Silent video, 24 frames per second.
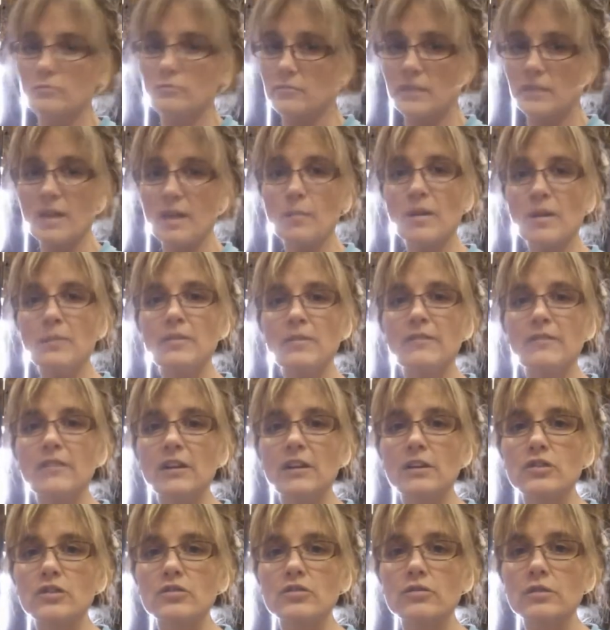That might be
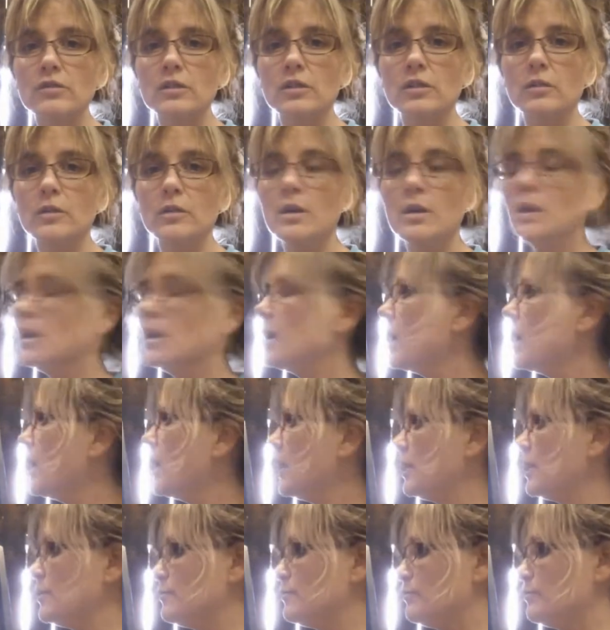very true.
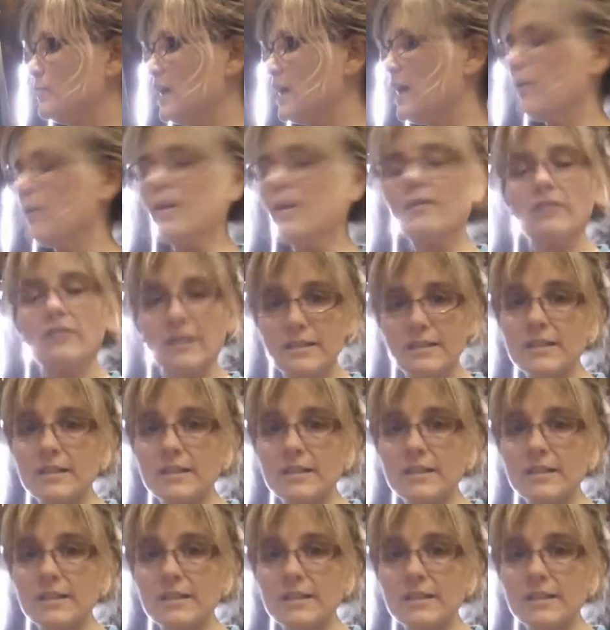However, it